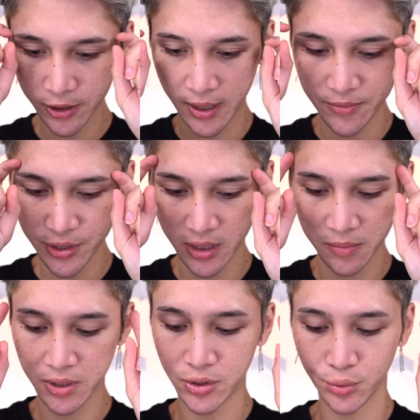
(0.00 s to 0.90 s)
look, I'm just
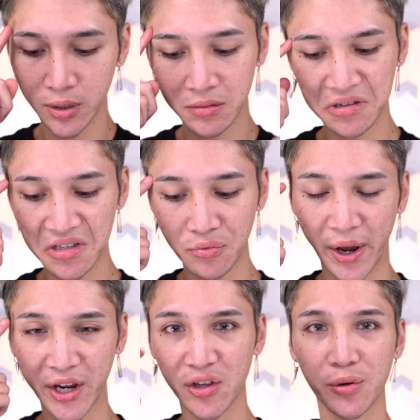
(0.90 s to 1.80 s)
going to be doing the
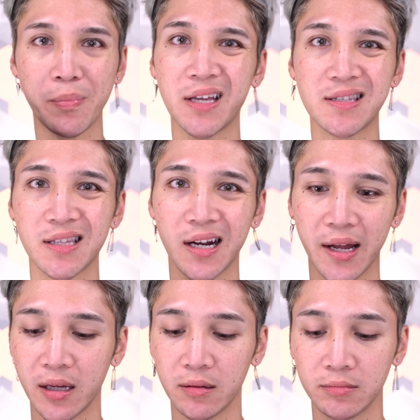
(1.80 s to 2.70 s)
regular base that
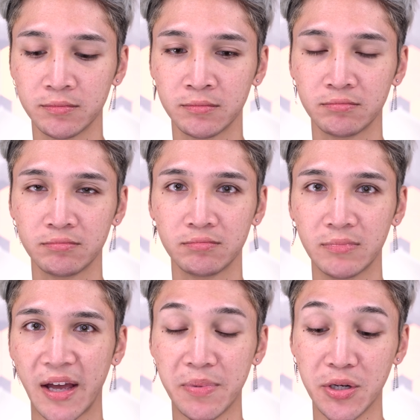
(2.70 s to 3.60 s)
I
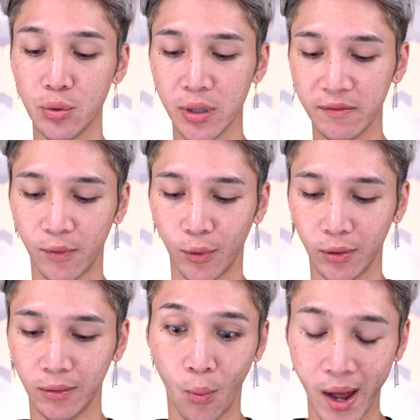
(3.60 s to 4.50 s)
have been doing
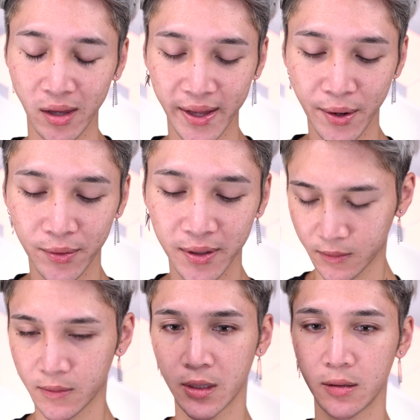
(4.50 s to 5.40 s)
for a while now.
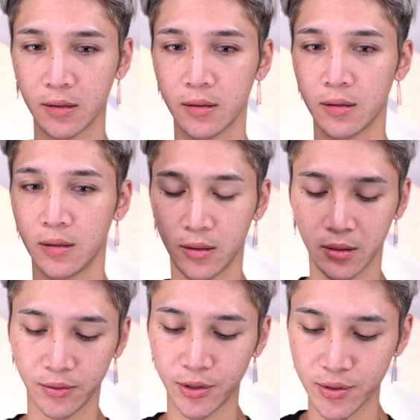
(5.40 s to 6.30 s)

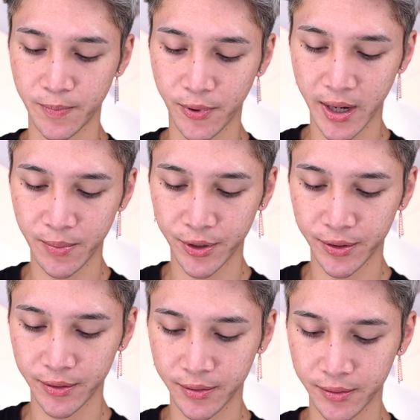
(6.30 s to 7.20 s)
I'm going to use a
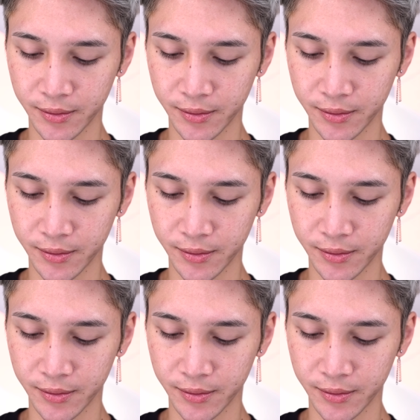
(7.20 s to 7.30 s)
primer.